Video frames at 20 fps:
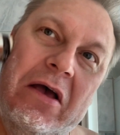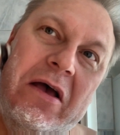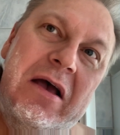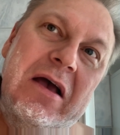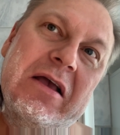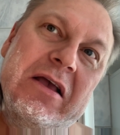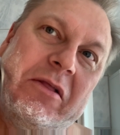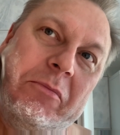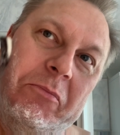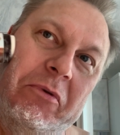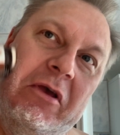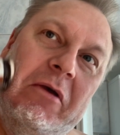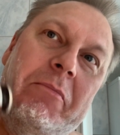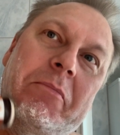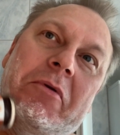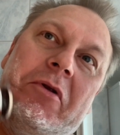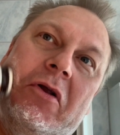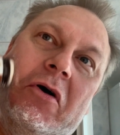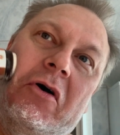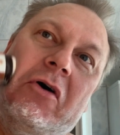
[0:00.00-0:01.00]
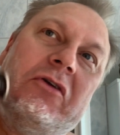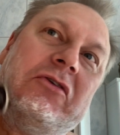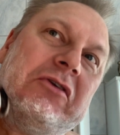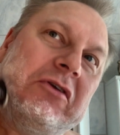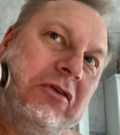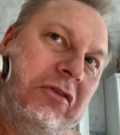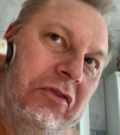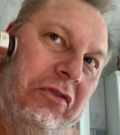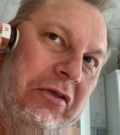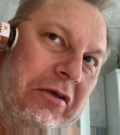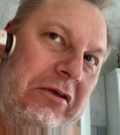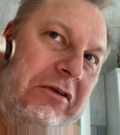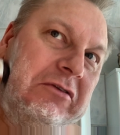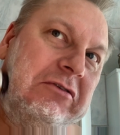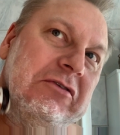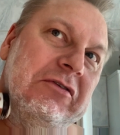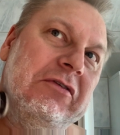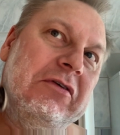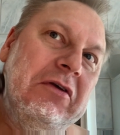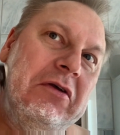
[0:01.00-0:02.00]
I got people asking
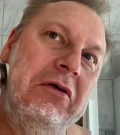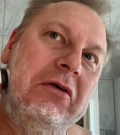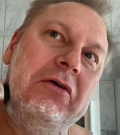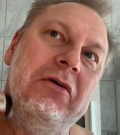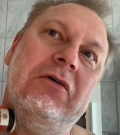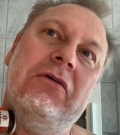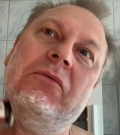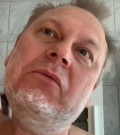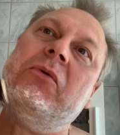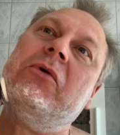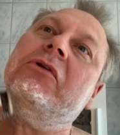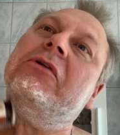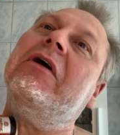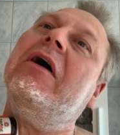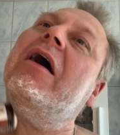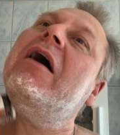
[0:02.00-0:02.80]
things of what